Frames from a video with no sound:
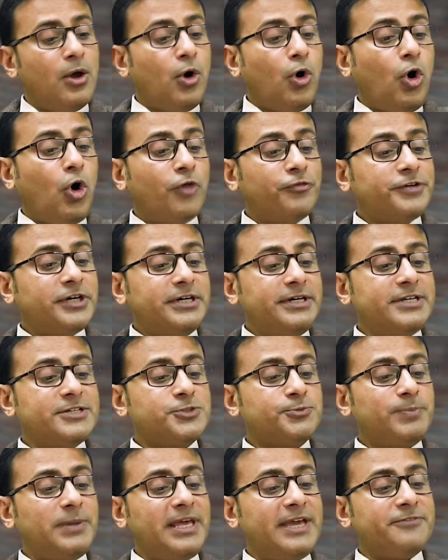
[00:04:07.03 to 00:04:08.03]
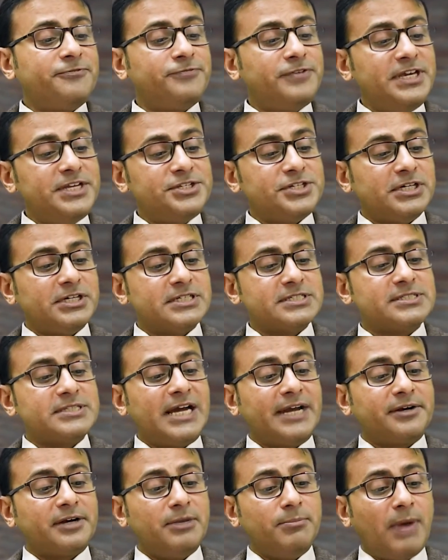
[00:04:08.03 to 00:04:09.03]
often display features
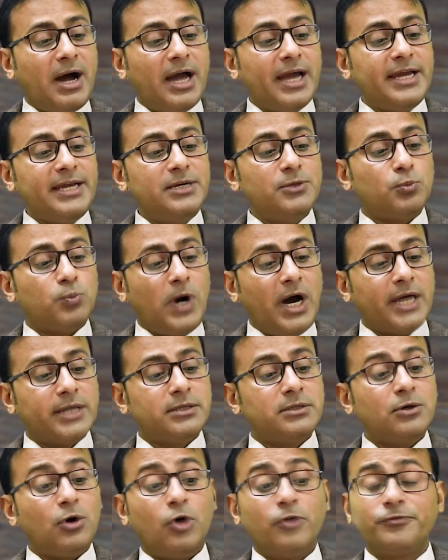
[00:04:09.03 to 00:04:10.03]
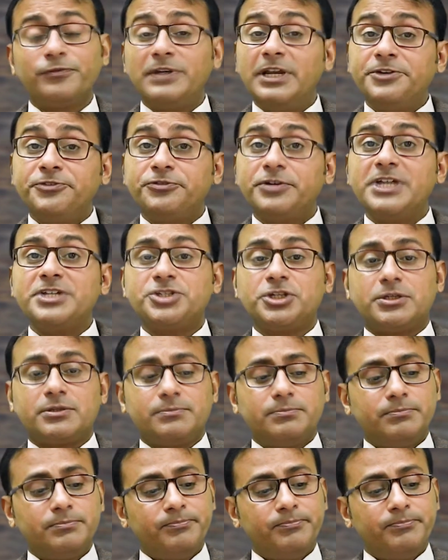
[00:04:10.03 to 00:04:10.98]
that remind one of literature.